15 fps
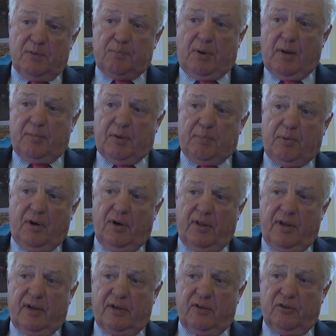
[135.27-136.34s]
probably part of
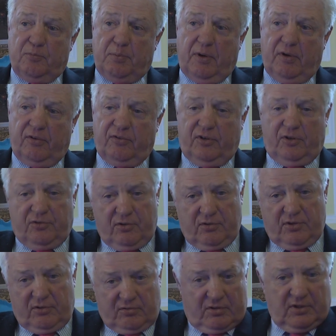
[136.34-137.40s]
that conspiracy." So
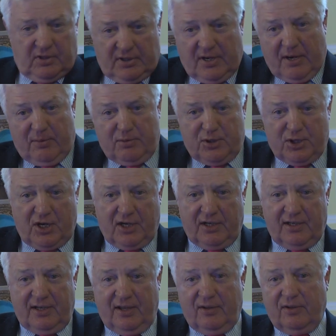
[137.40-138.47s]
this little guy was
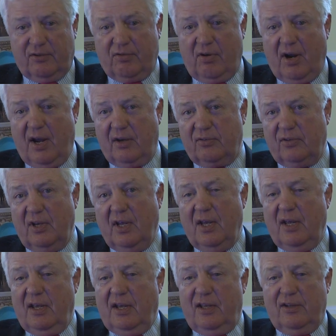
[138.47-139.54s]
chugging down the tracks,
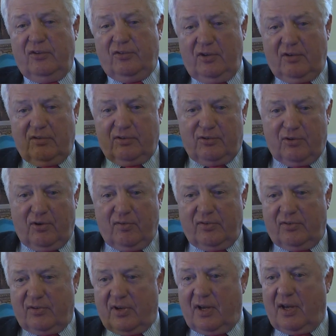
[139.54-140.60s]
and the Secret
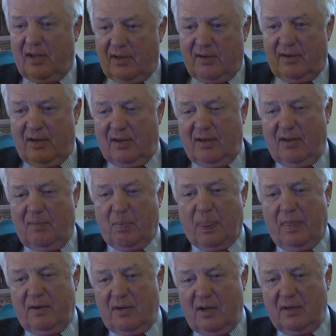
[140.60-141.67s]
Service guy and
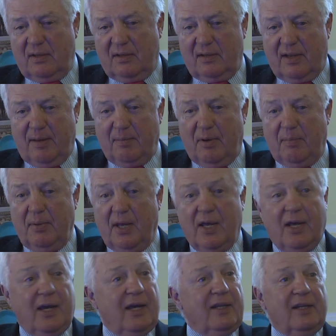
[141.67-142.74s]
Duncan came up,
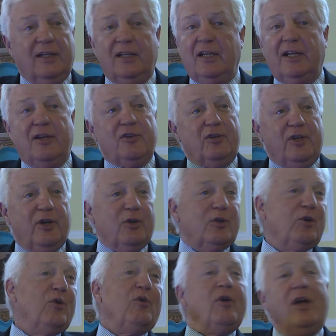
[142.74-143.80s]
and the little engineer
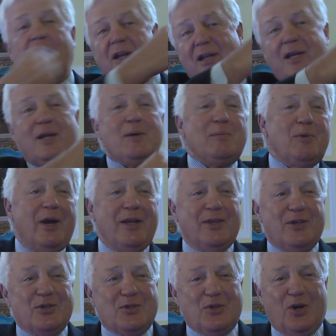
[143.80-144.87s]
turned around and hit him right in
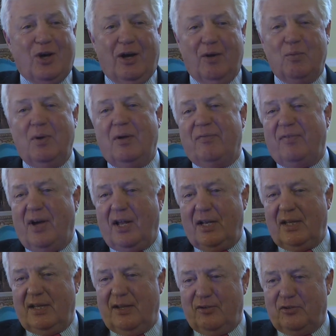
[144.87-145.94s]
the jaw. Well,
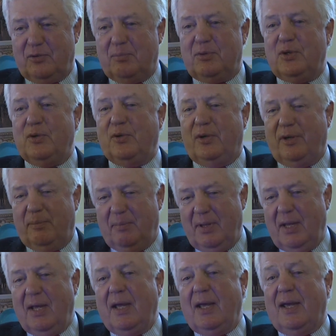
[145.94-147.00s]
finally they subdued him,
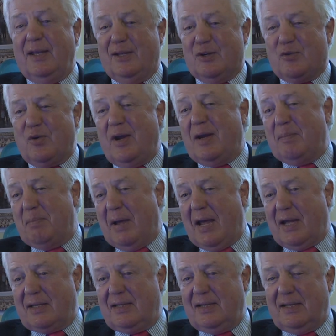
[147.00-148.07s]
and the train
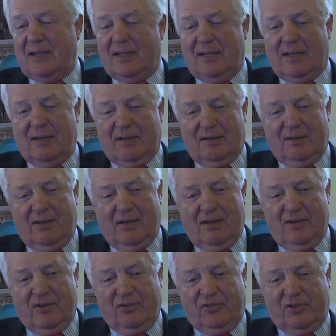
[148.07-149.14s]
backed into
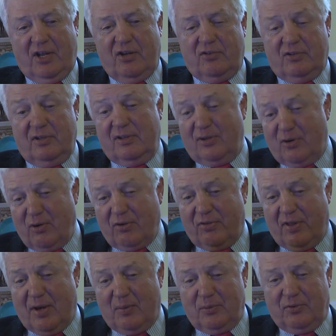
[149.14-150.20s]
the station, and of course
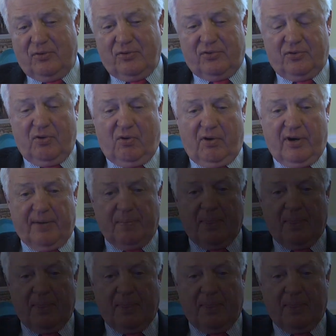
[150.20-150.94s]
that was the story.